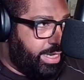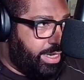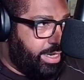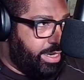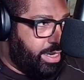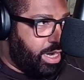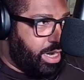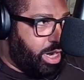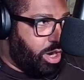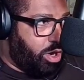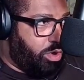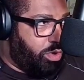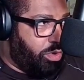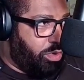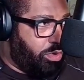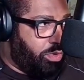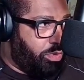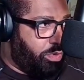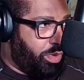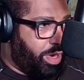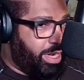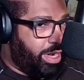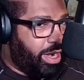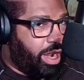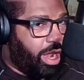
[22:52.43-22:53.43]
you know,
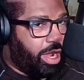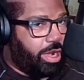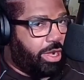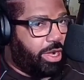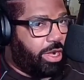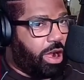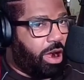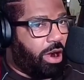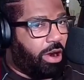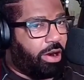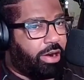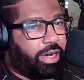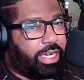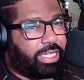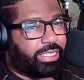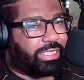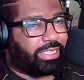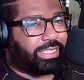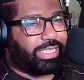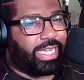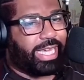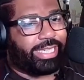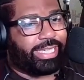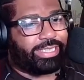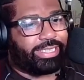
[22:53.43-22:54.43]
when an
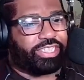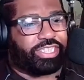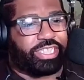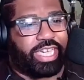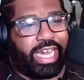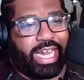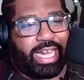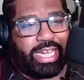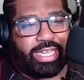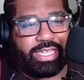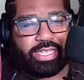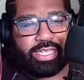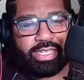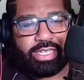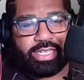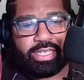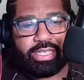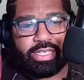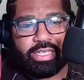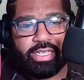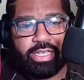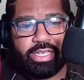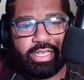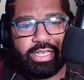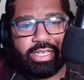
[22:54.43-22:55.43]
artist takes
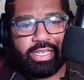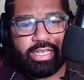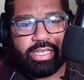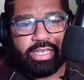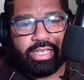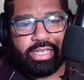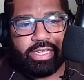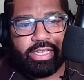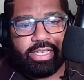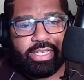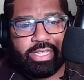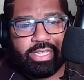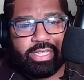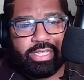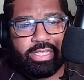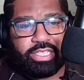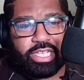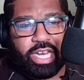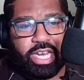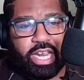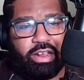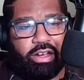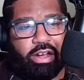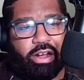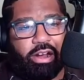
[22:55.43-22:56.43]
chances.
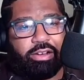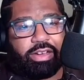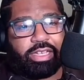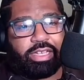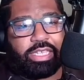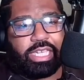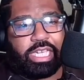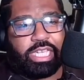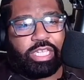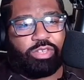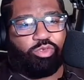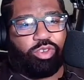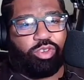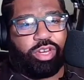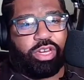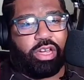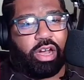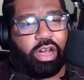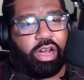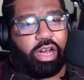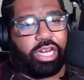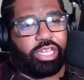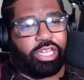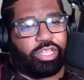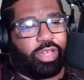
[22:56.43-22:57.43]
Jay Hara says
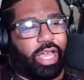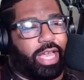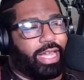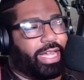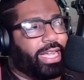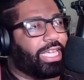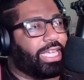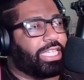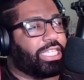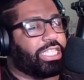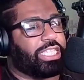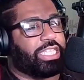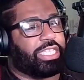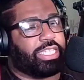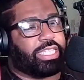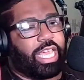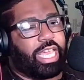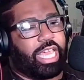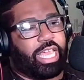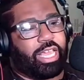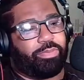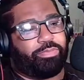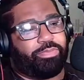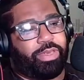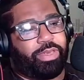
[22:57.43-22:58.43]
Rihanna. So I guess she's
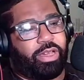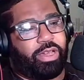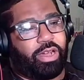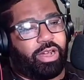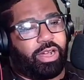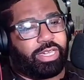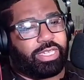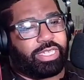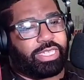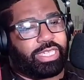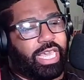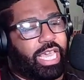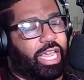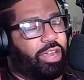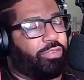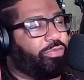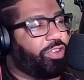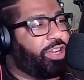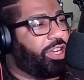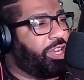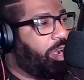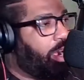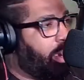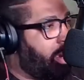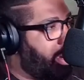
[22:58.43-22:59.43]
saying Beyonce and
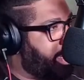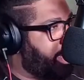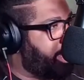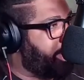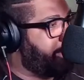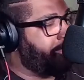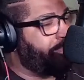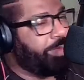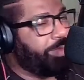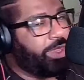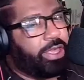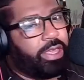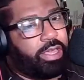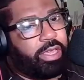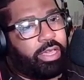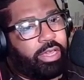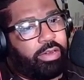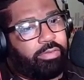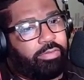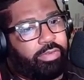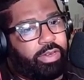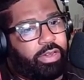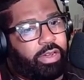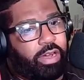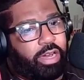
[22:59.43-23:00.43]
Rihanna.
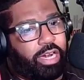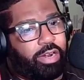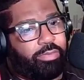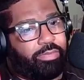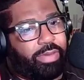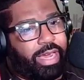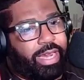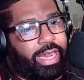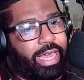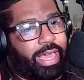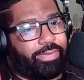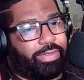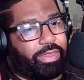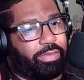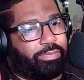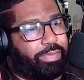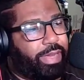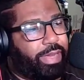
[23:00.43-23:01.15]
Rihanna might have the